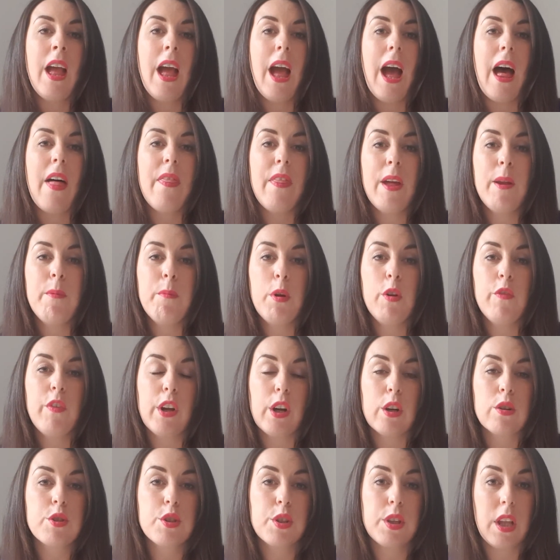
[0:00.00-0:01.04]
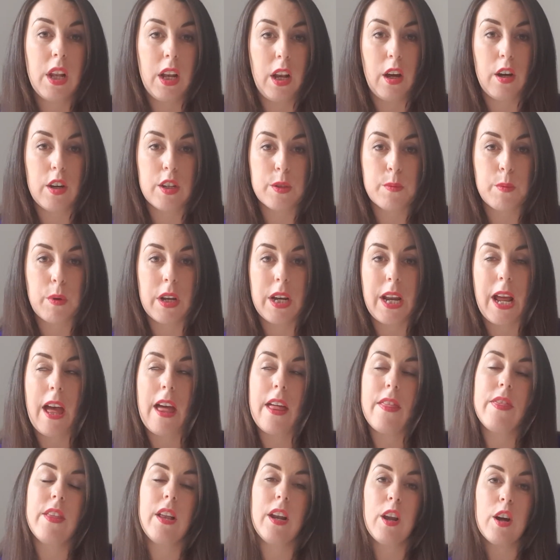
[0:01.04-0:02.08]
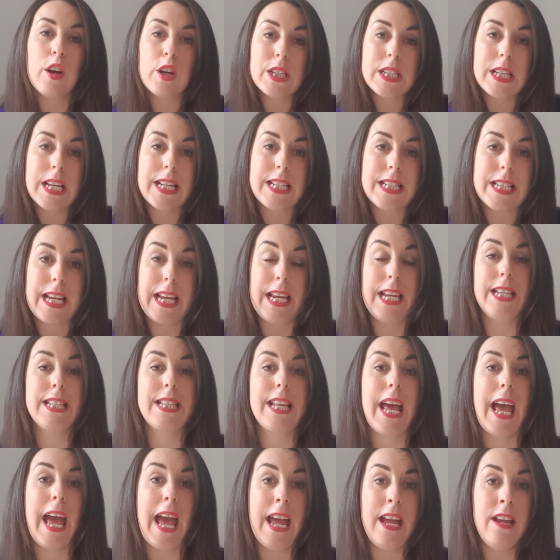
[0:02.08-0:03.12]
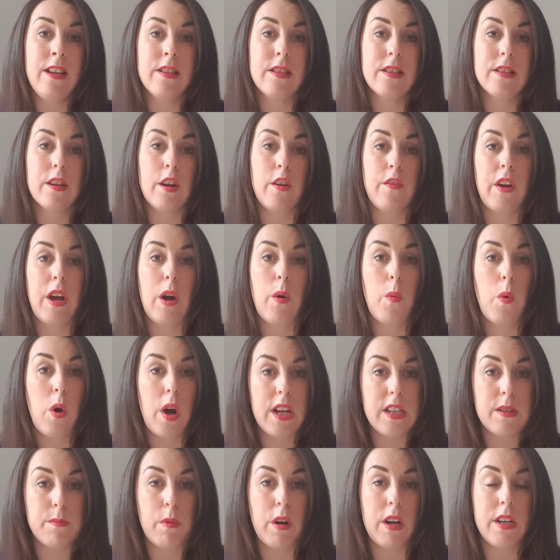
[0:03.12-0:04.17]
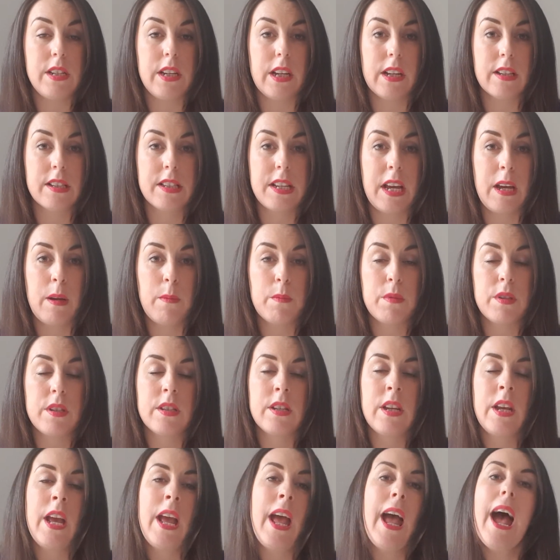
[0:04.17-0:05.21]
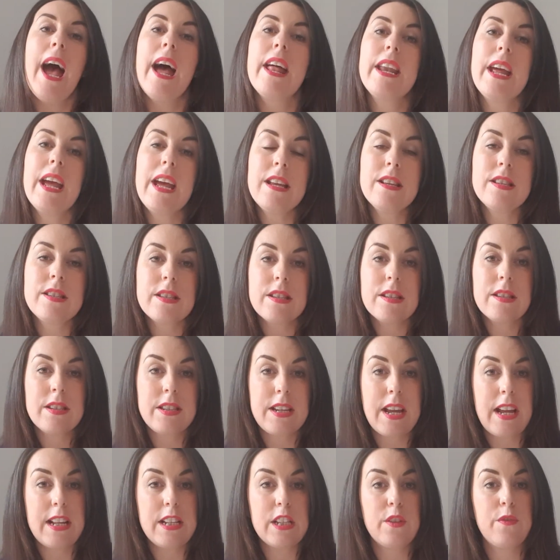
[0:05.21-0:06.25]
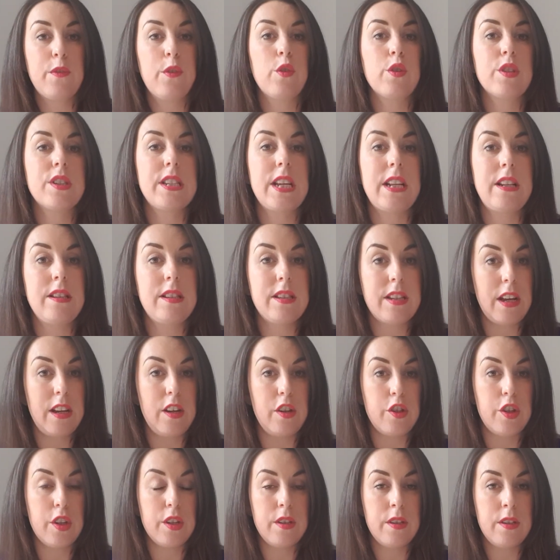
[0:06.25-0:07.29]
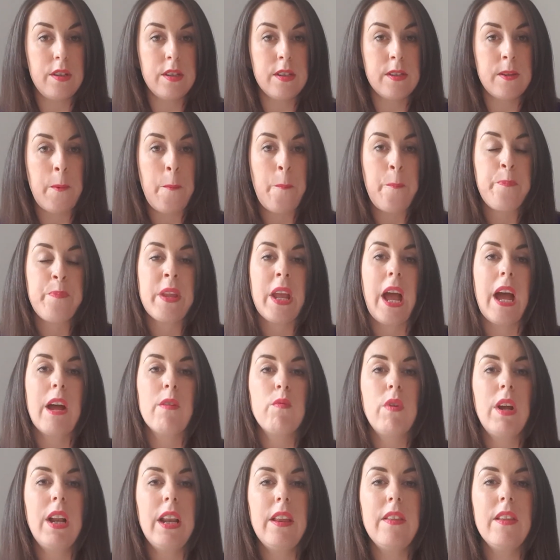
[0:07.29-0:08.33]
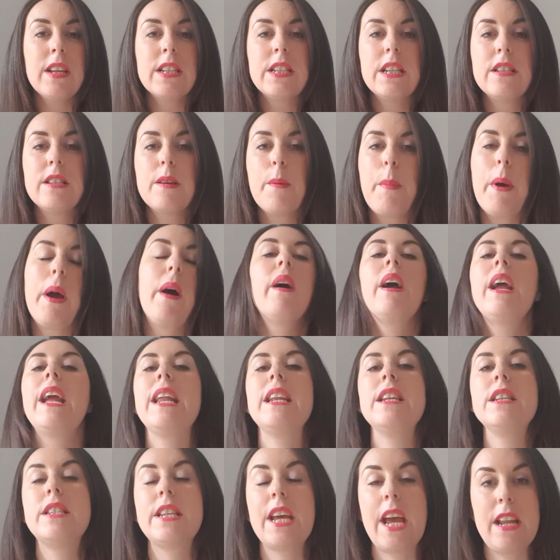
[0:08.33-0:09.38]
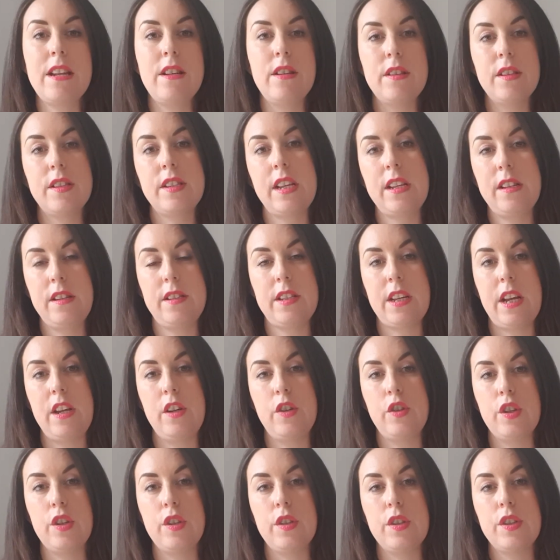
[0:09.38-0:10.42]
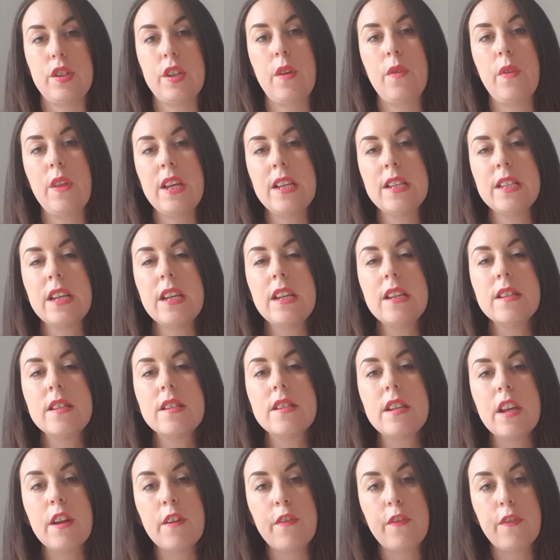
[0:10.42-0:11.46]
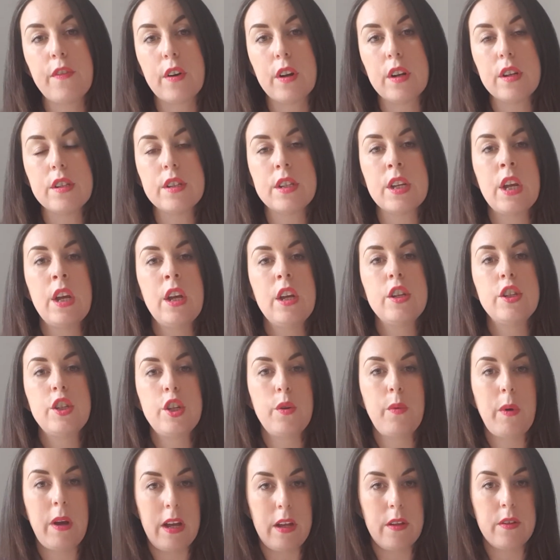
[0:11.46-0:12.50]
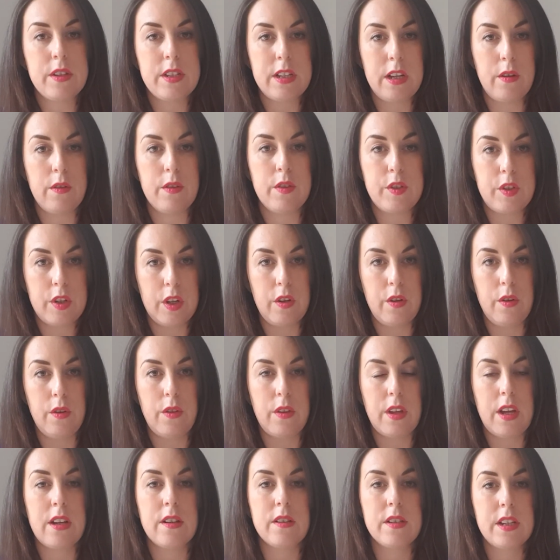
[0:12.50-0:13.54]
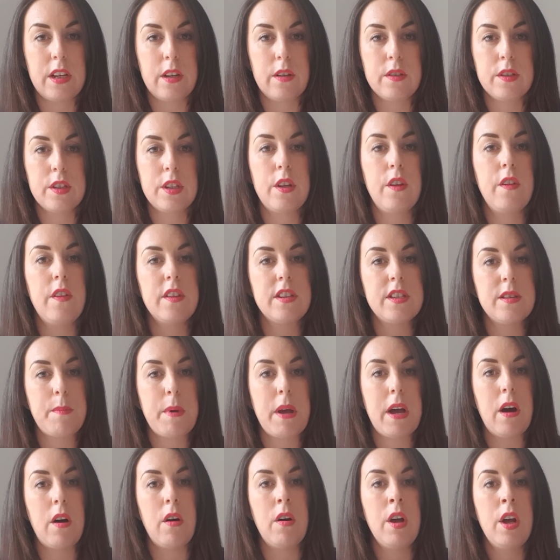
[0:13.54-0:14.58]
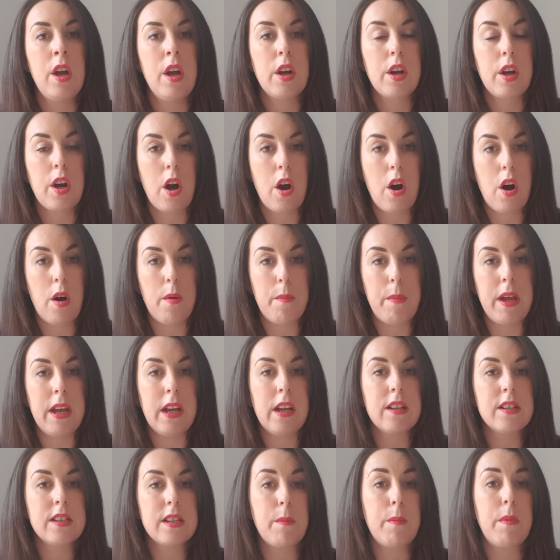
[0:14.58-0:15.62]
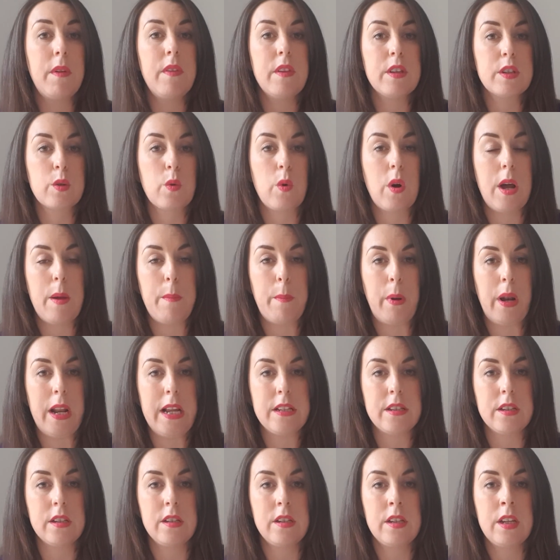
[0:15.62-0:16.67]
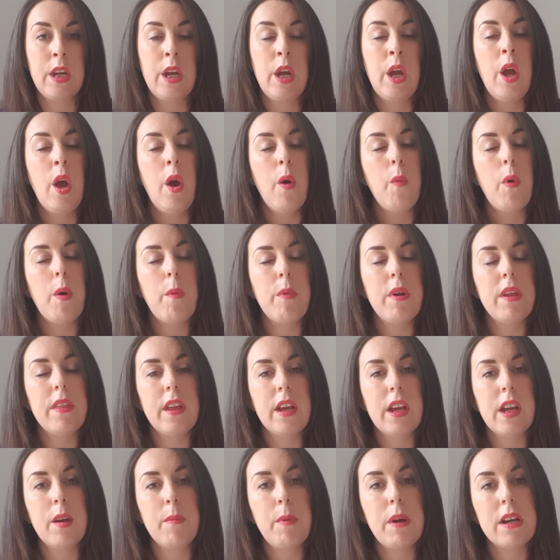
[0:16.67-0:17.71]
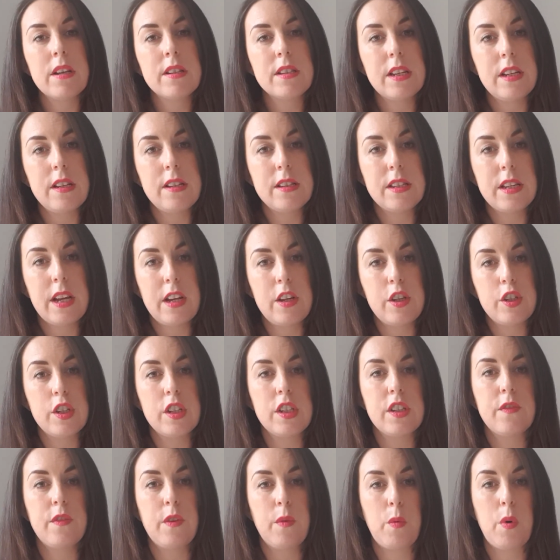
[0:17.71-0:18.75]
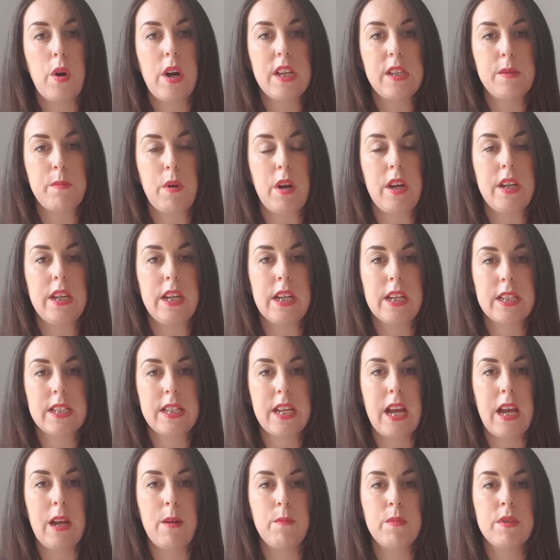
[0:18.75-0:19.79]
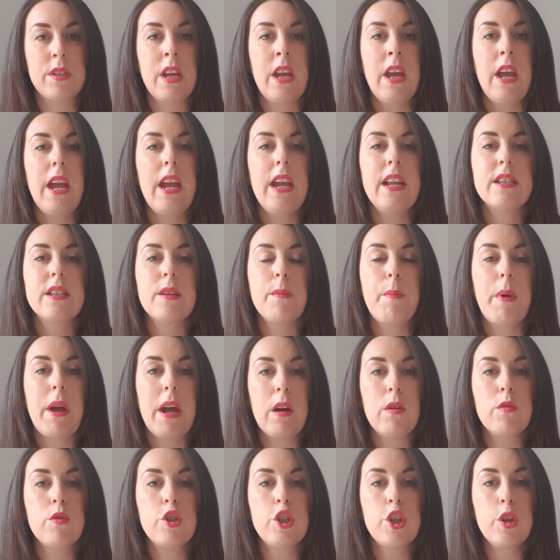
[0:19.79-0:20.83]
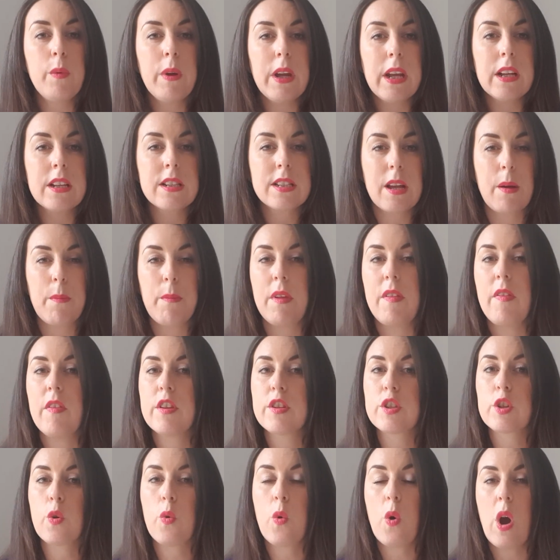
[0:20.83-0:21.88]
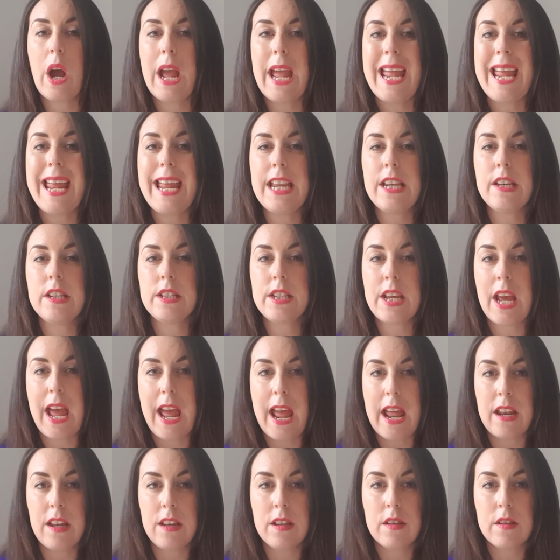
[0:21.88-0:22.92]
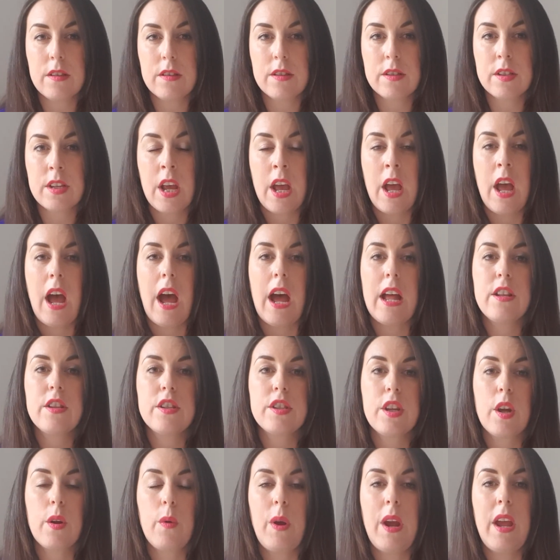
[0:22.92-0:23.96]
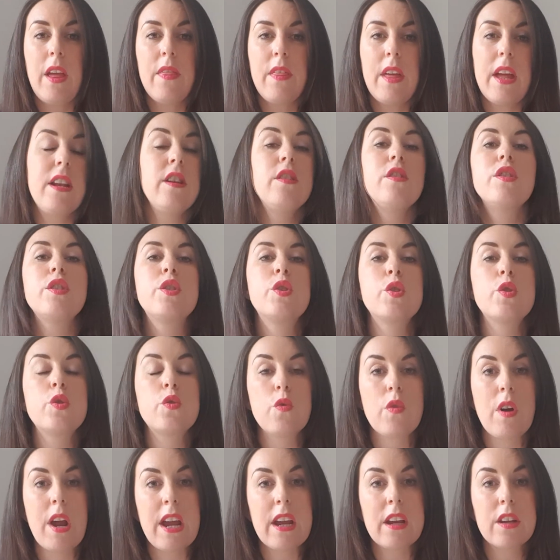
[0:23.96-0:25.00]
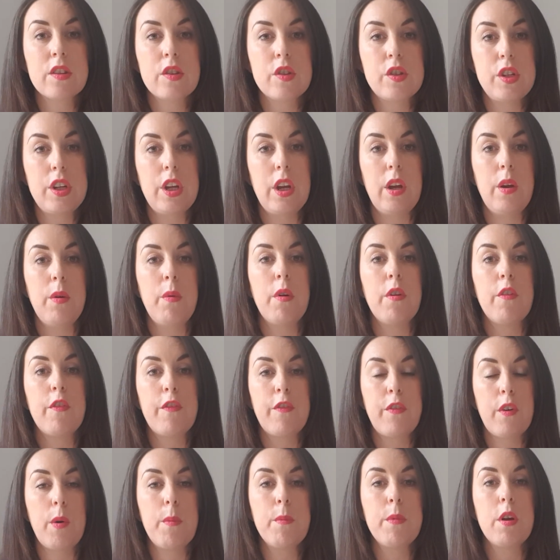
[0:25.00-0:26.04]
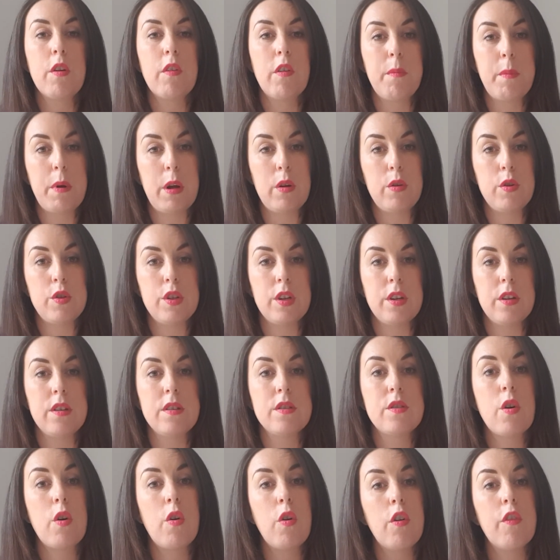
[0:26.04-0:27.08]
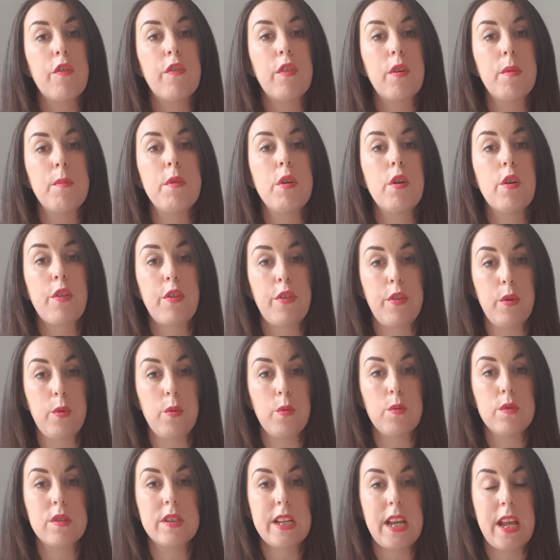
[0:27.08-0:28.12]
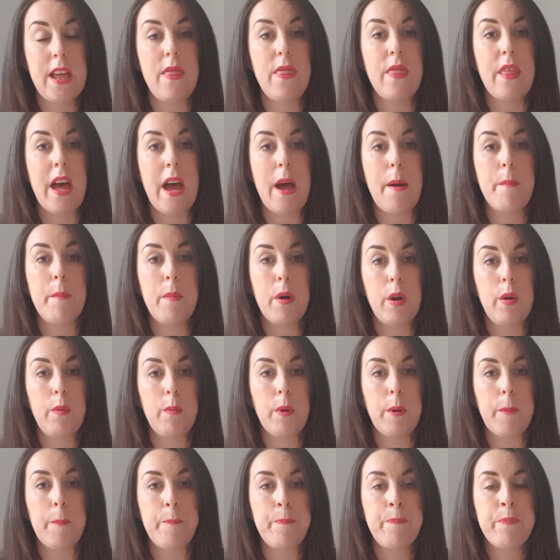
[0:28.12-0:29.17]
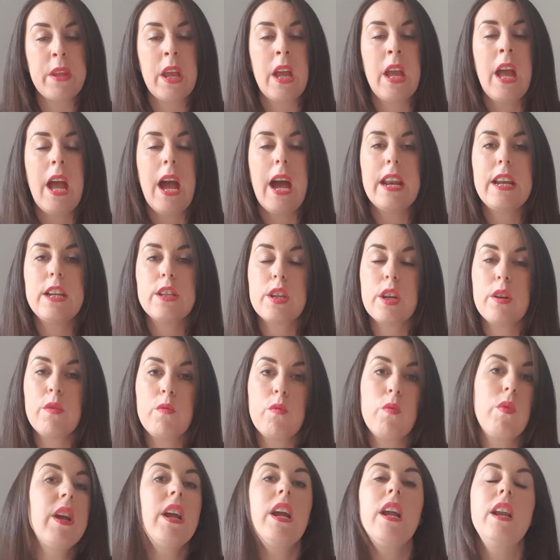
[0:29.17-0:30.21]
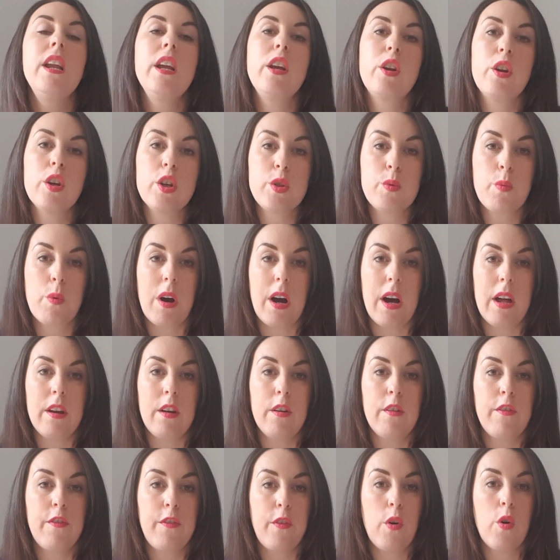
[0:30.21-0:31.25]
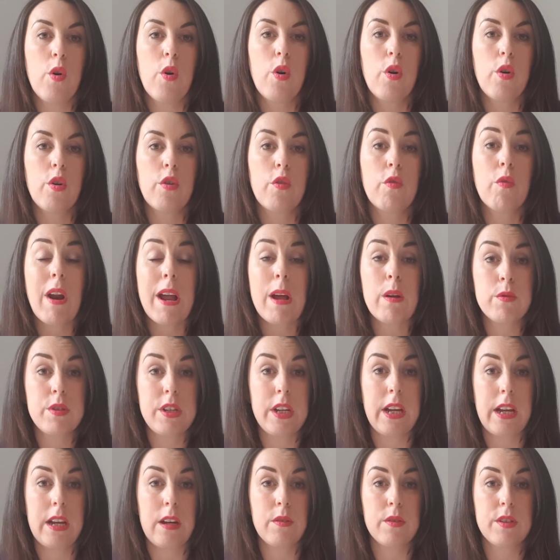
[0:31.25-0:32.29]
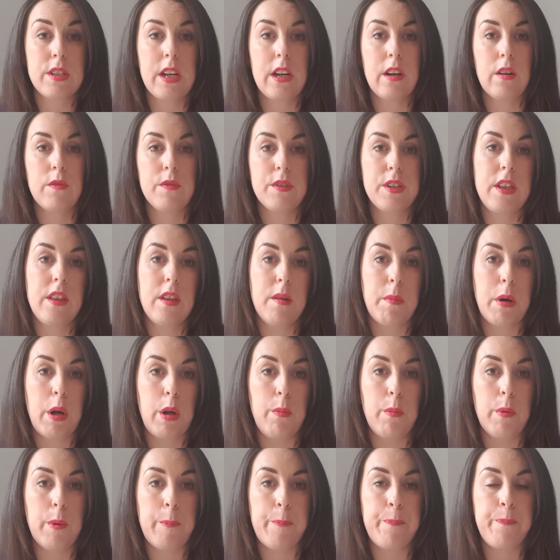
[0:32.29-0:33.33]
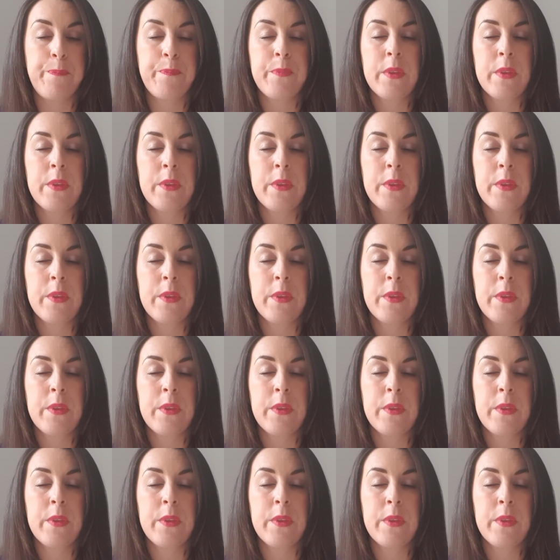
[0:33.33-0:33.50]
And then moving on to the last one, and the last letter is S of our Wise Mind Accepts, and S stands for sensations, and really this is about intense sensations. So this is different to our self-soothe. Our self-soothe is about calming and something that's quite pleasant. When we think about sensations for Wise Mind Accepts, it's about doing something that's quite intense, and so it then distracts you from your emotions or from your thoughts in that moment. And it's a really good one for grounding ourselves in the moment.